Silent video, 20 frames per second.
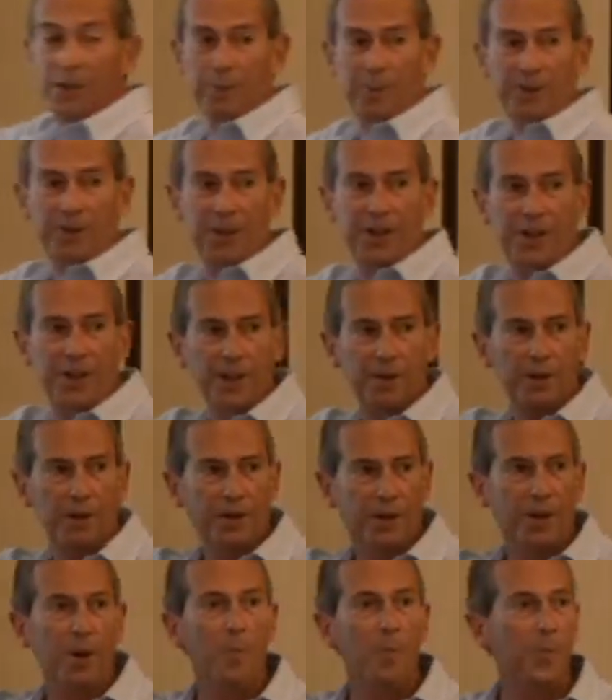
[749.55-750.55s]
this
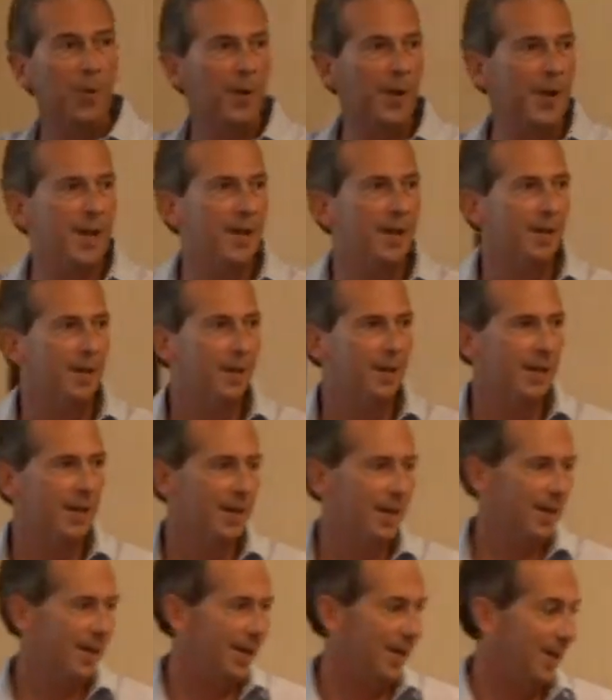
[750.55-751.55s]
particular company,
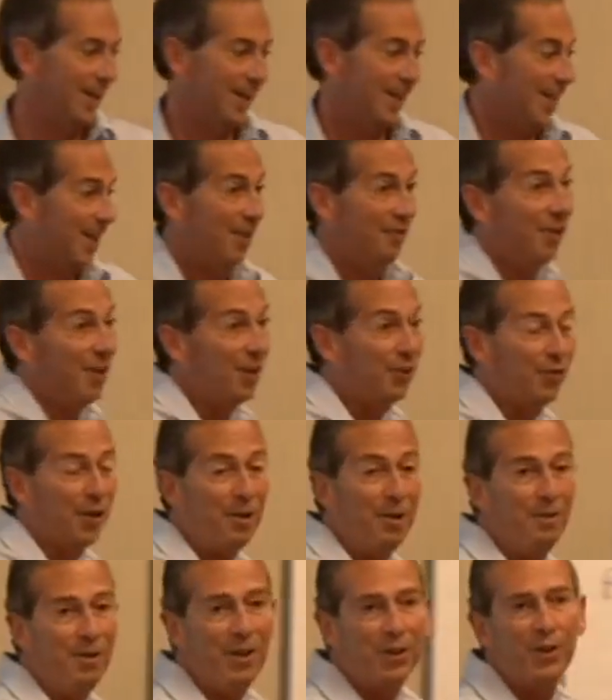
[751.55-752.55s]
given it's
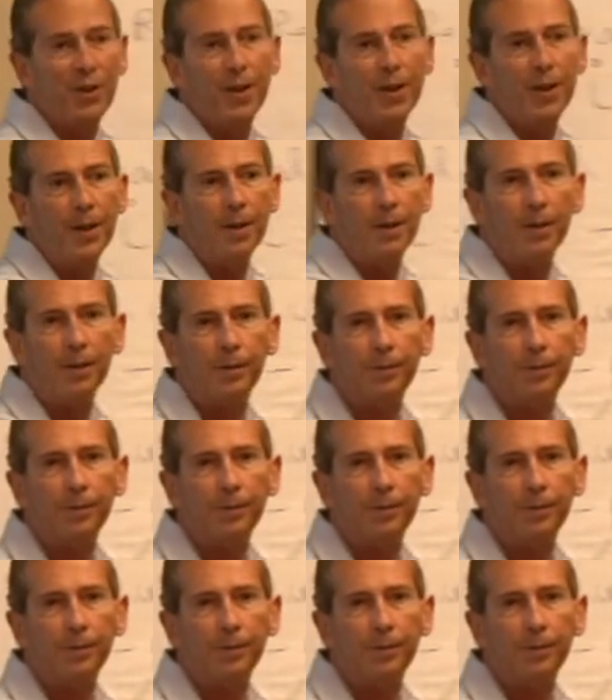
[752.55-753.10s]
very risky.